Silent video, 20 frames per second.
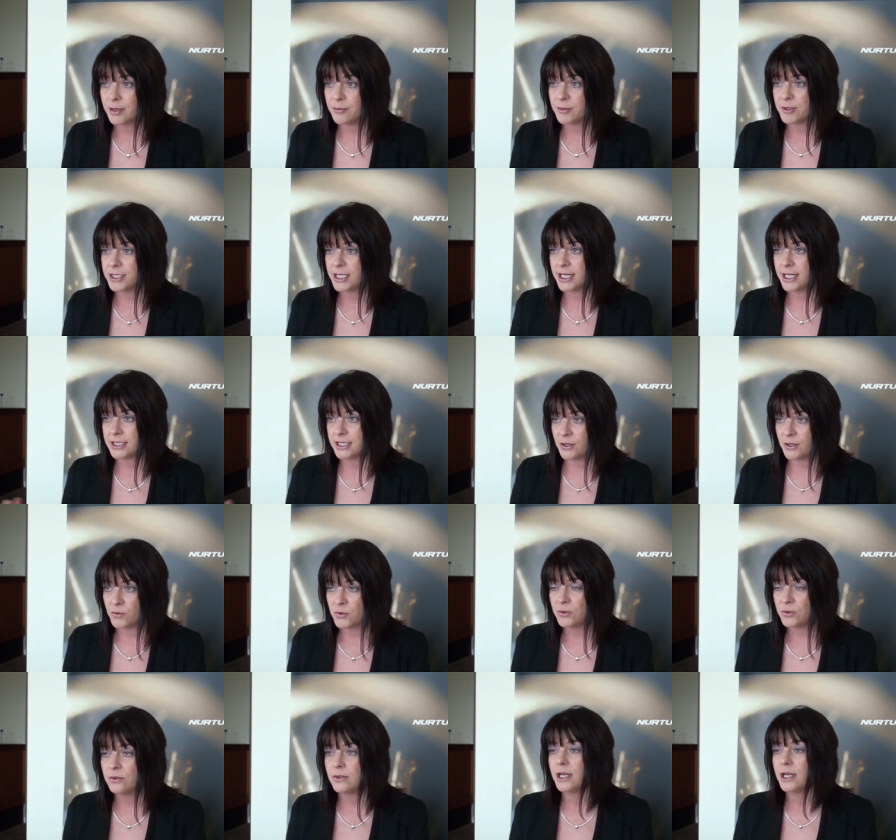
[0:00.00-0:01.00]
and protecting
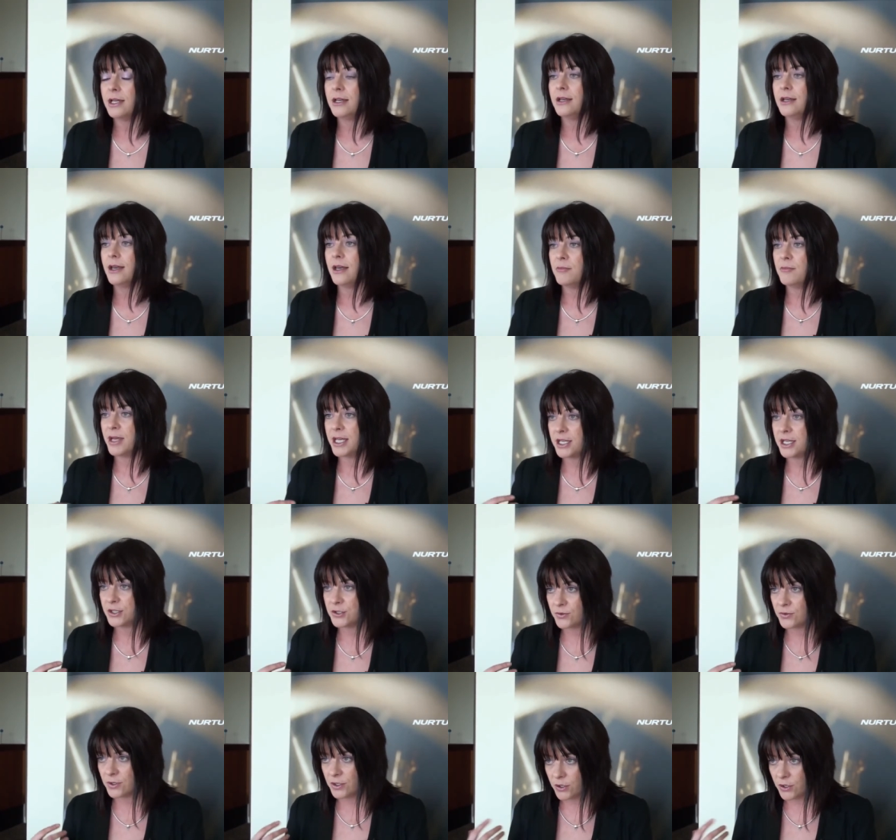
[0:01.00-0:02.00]
wool and, and
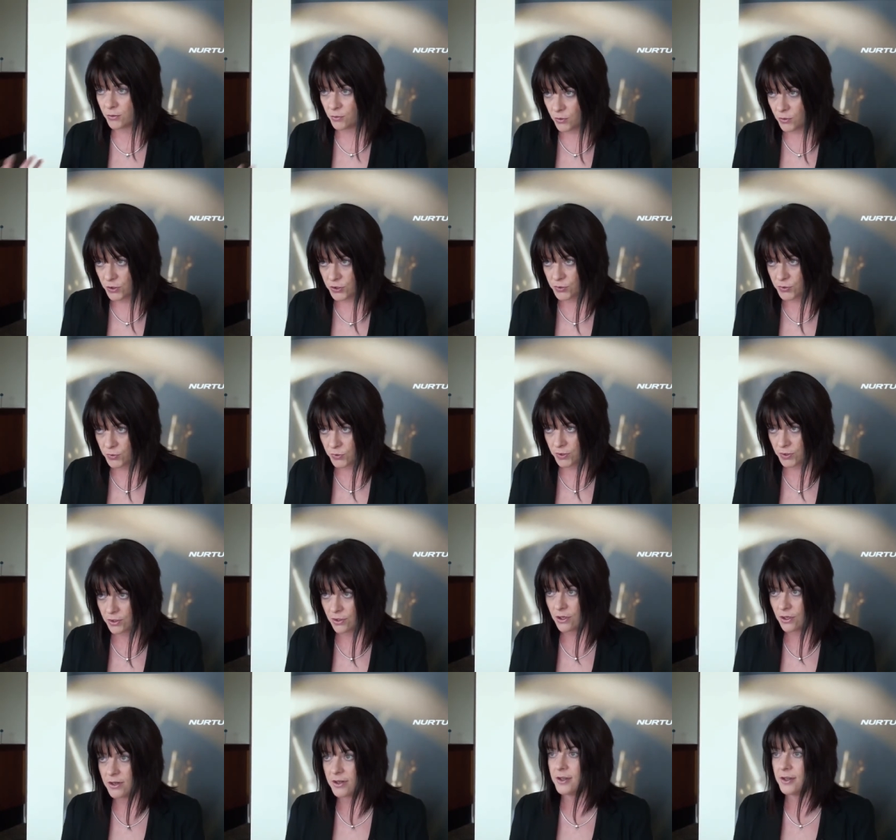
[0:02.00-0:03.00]
making sure that you can wash wool
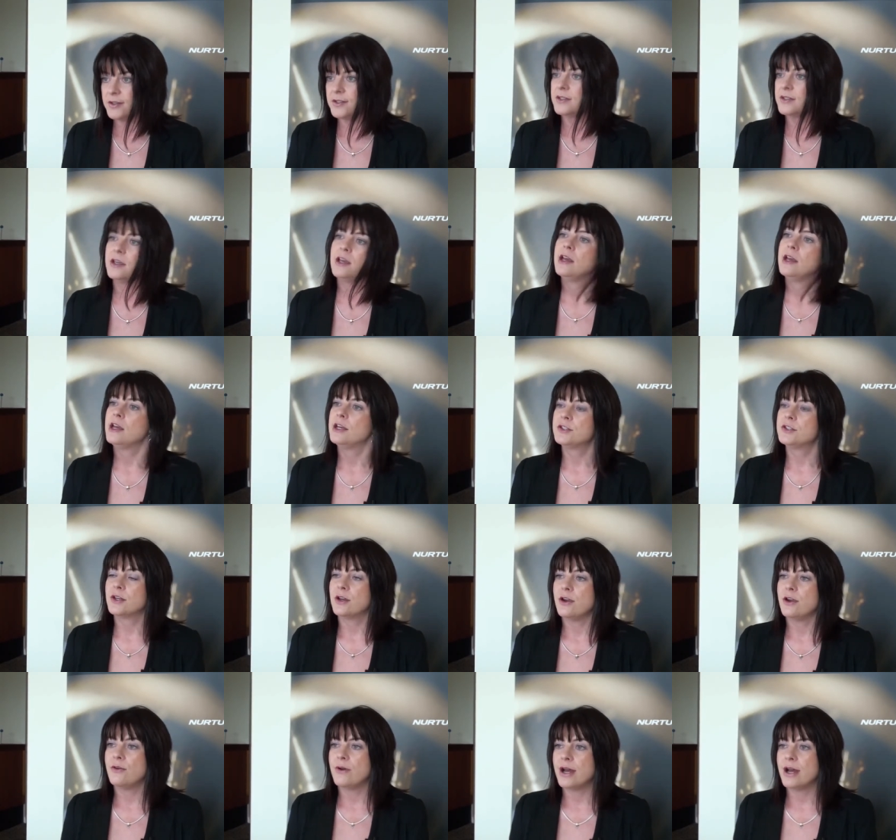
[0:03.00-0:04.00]
and clothes.
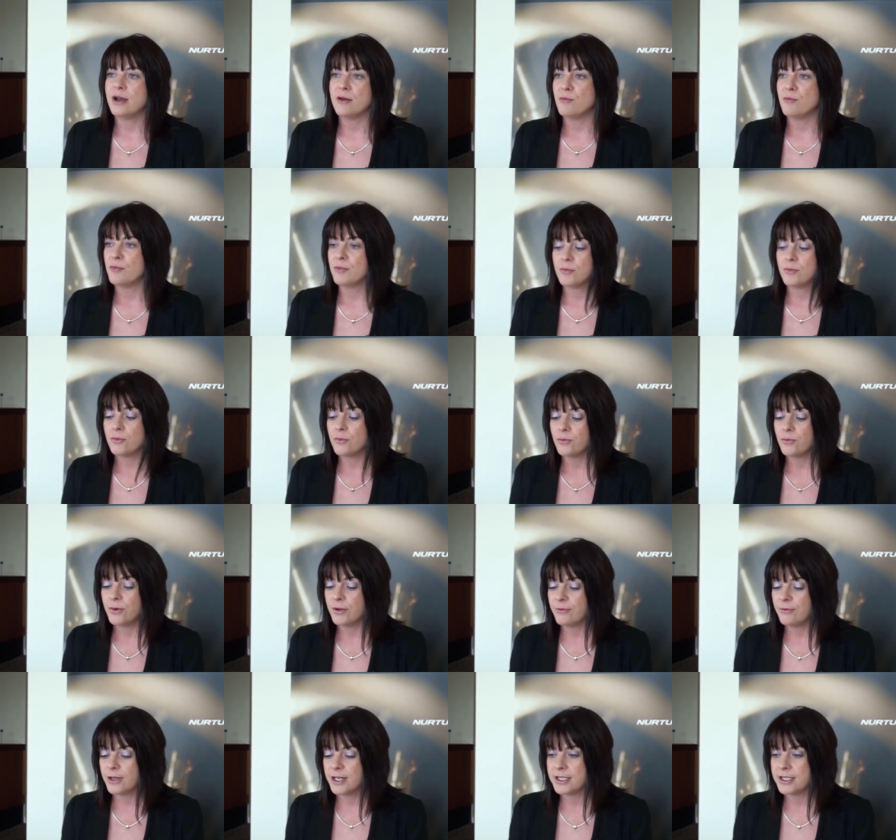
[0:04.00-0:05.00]
So um,
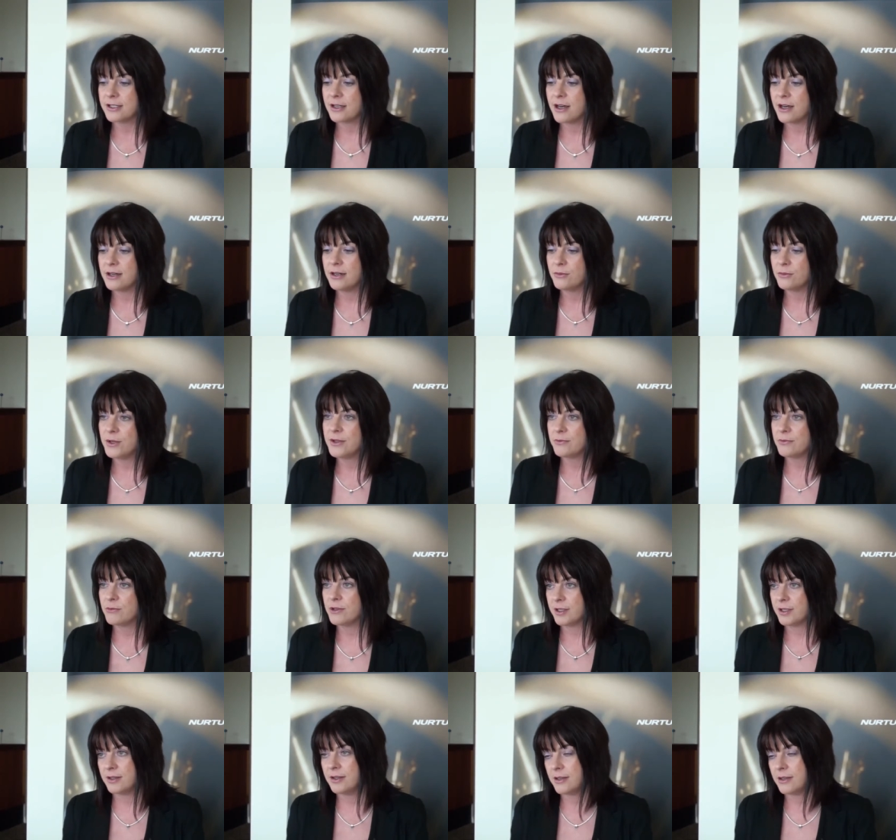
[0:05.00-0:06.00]
we're very excited. We
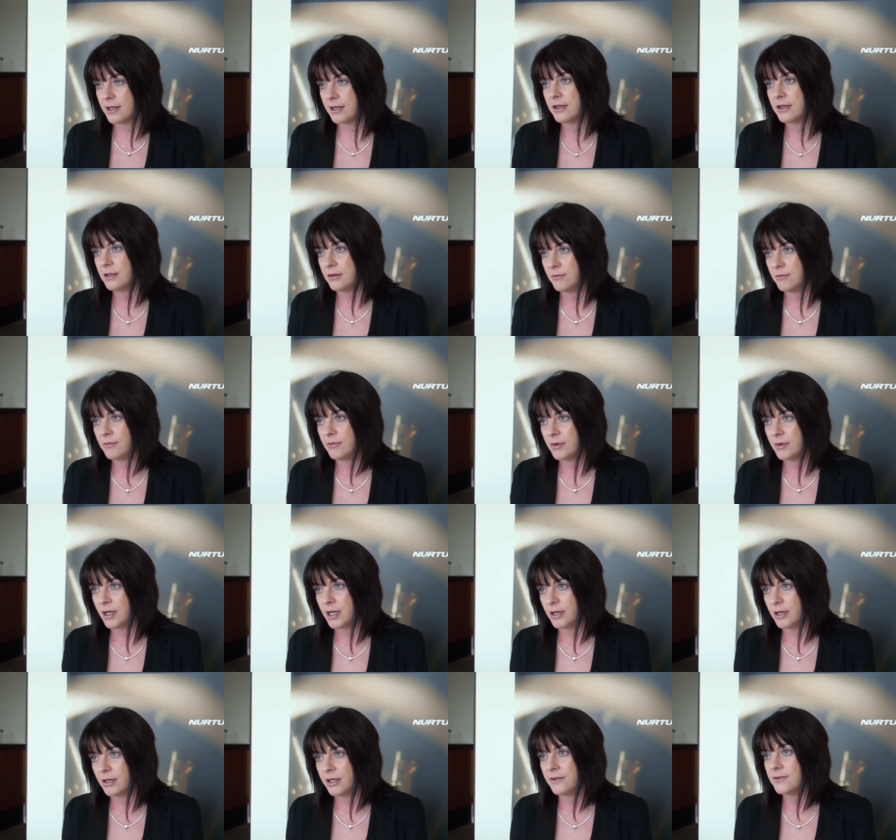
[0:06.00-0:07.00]
really think they can
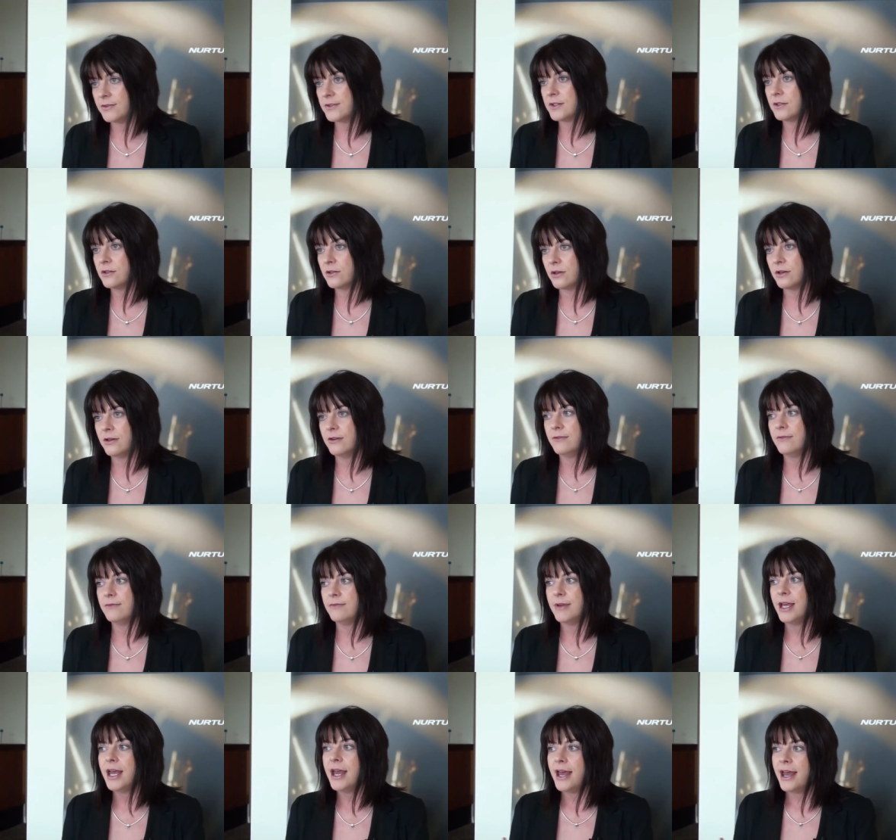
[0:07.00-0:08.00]
uh, give us a lot of
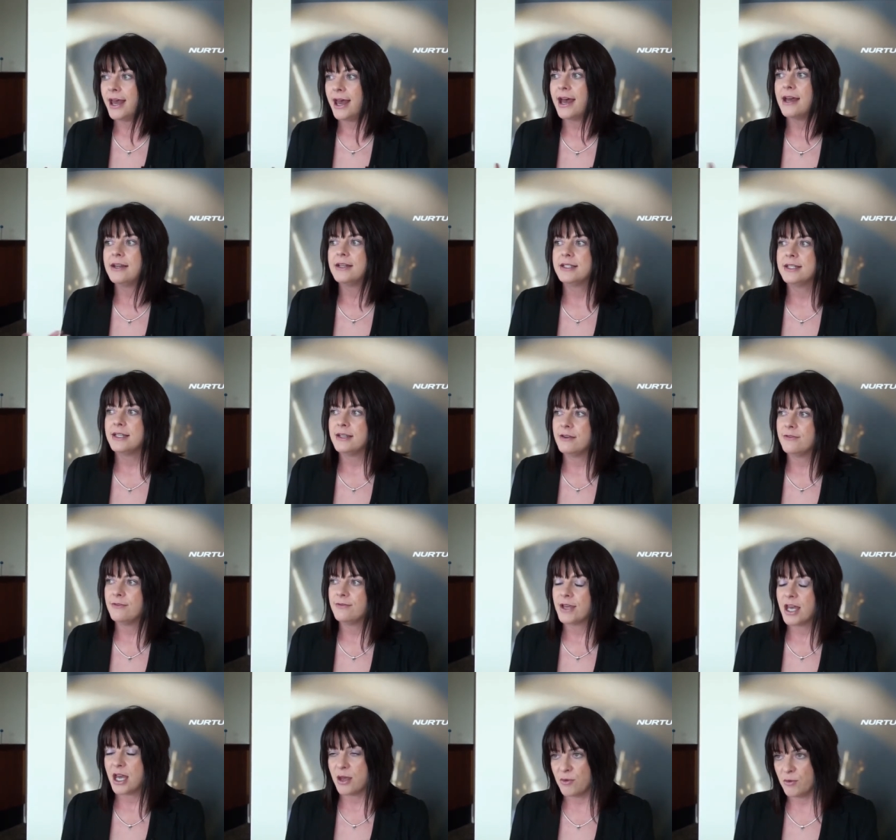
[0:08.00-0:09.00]

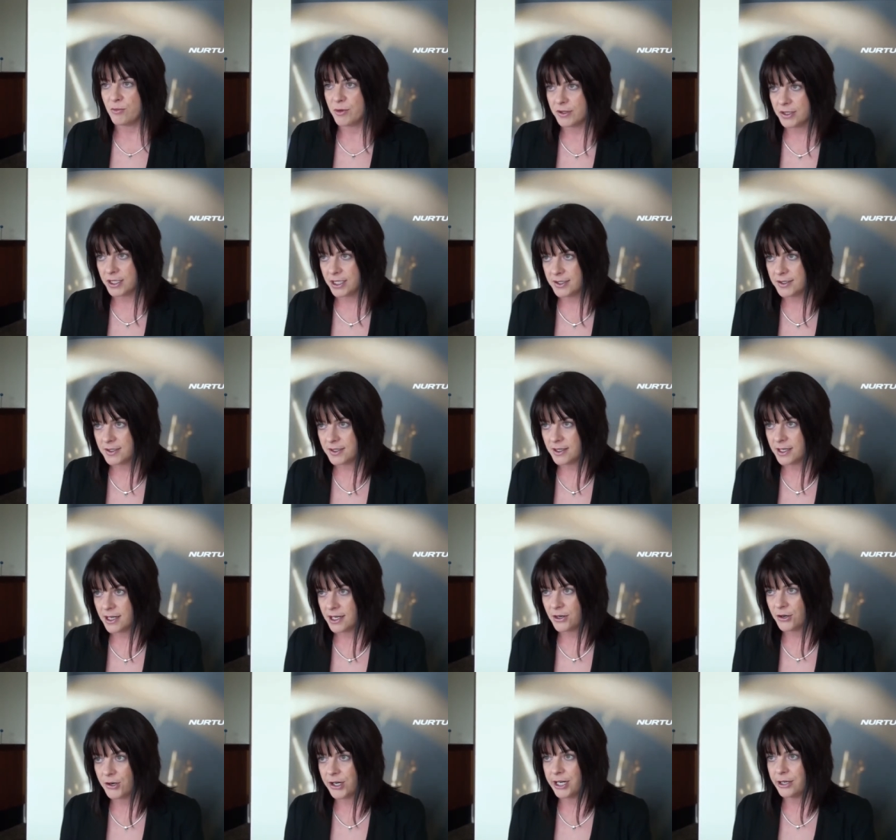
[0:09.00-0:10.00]
additive capabilities in
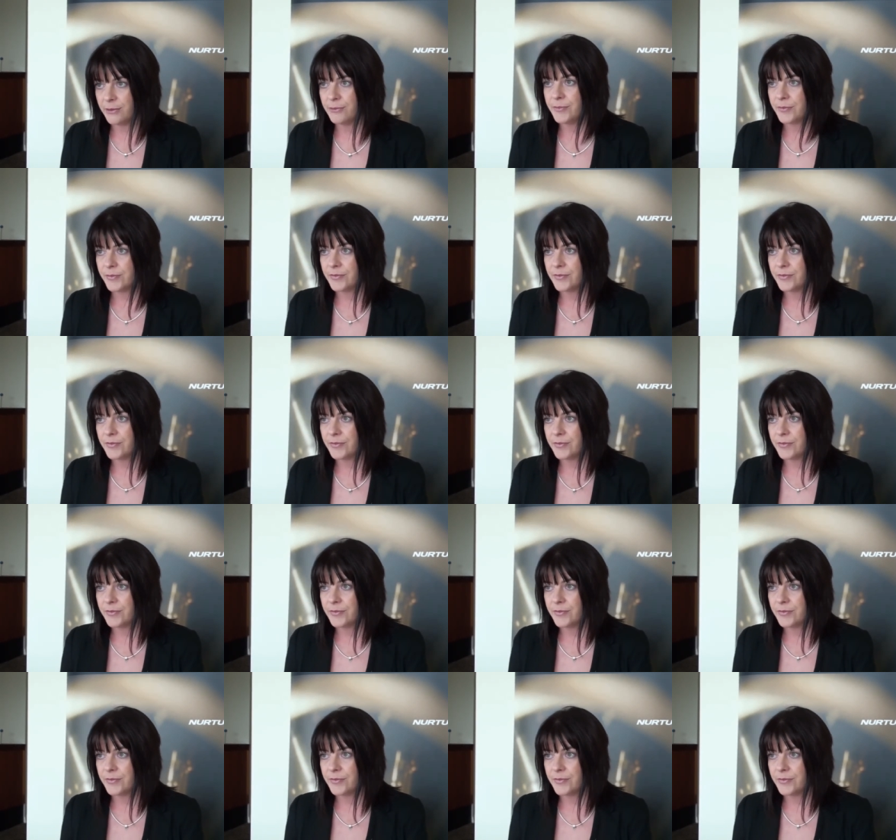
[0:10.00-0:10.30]
that area.